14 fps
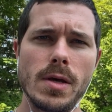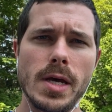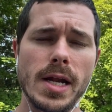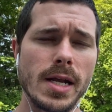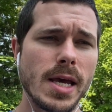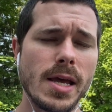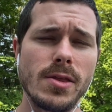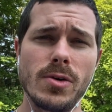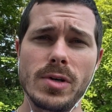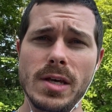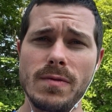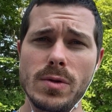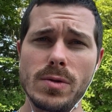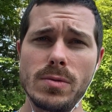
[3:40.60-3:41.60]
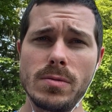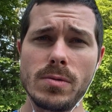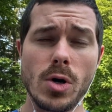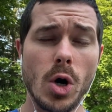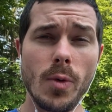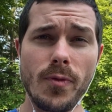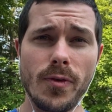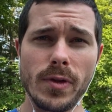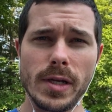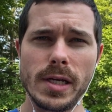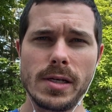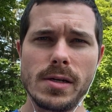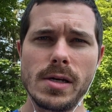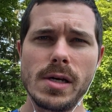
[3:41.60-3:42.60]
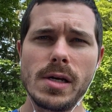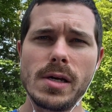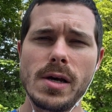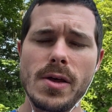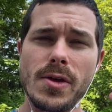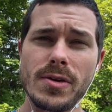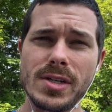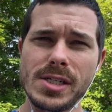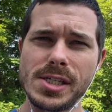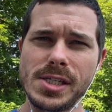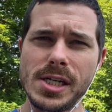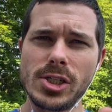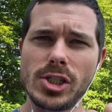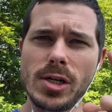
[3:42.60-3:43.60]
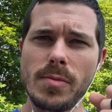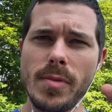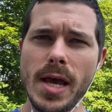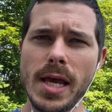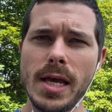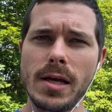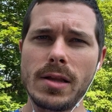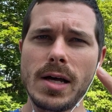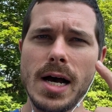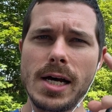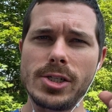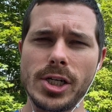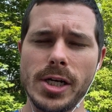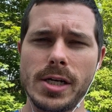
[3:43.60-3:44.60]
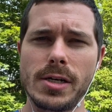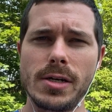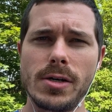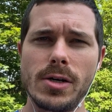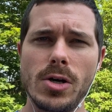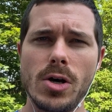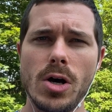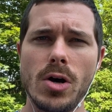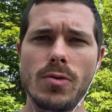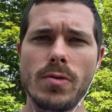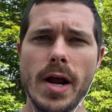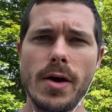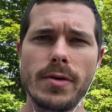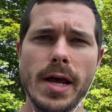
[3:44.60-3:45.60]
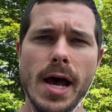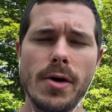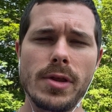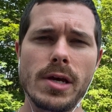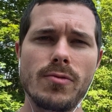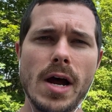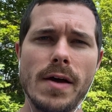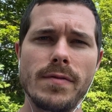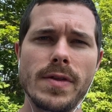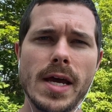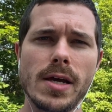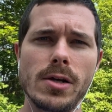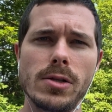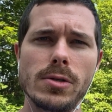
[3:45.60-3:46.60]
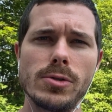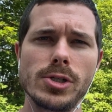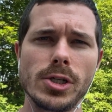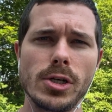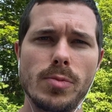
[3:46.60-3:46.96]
And again, they'll give you, hopefully, their decision-making logic around how they arrived at that conclusion.